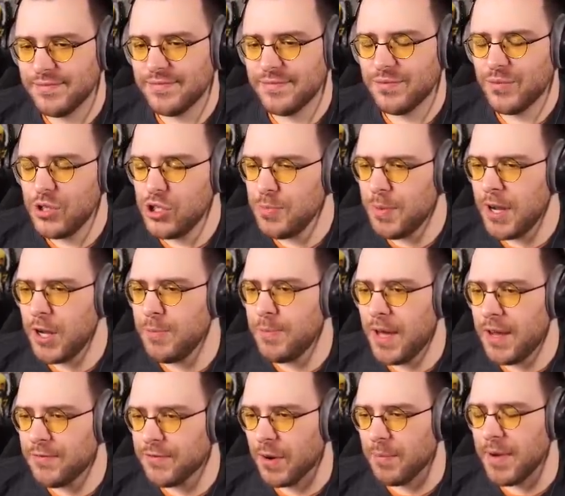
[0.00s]
Where'd you buy your
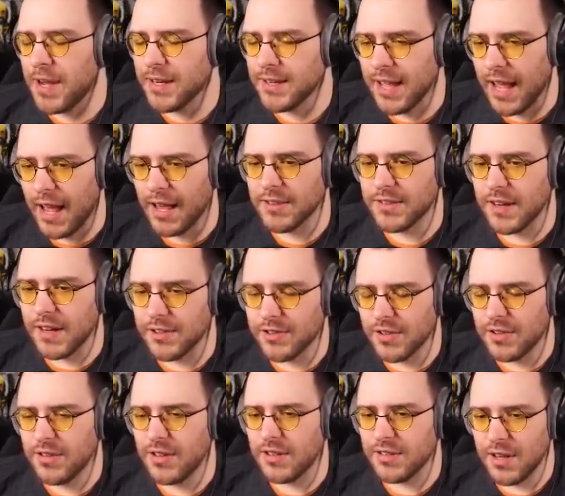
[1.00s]
bed from, man? Gas
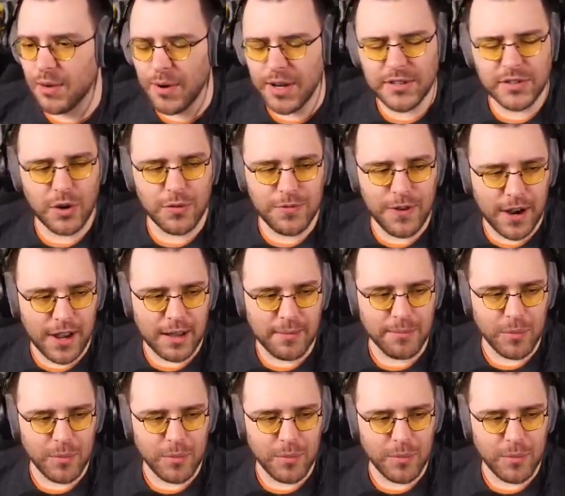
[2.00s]
station? Is that why it's so fucking